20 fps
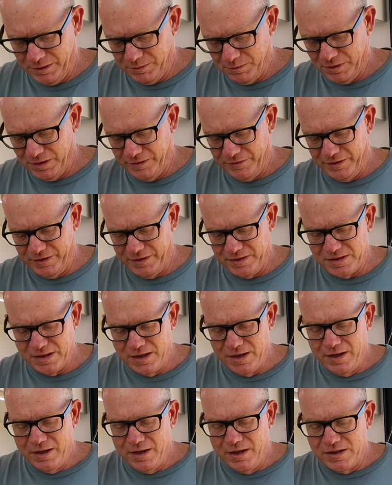whatever it is.
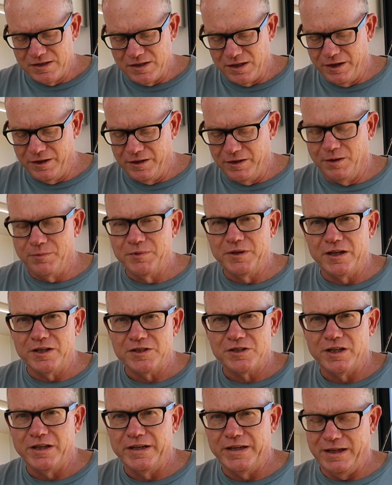So I'm going
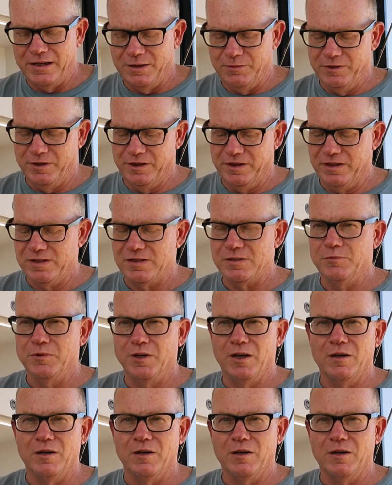to show you how it works.